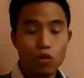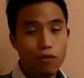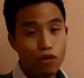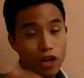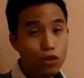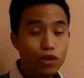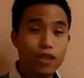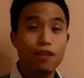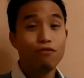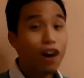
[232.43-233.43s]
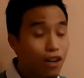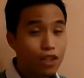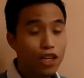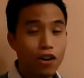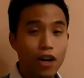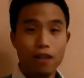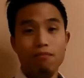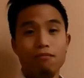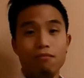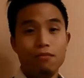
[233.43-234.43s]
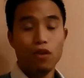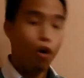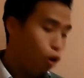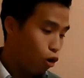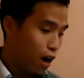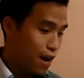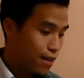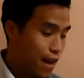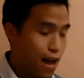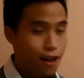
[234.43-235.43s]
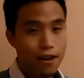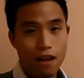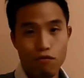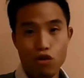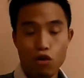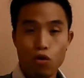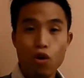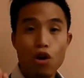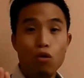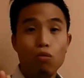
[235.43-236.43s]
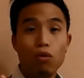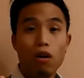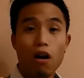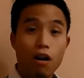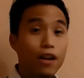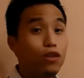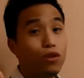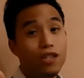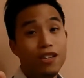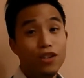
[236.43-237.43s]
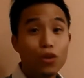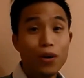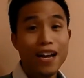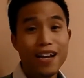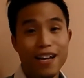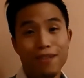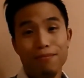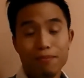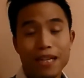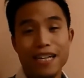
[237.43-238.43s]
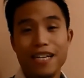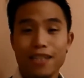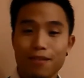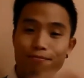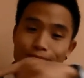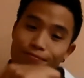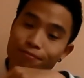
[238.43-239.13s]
So if you're interested in volunteering, or again, if you are interested in donating, please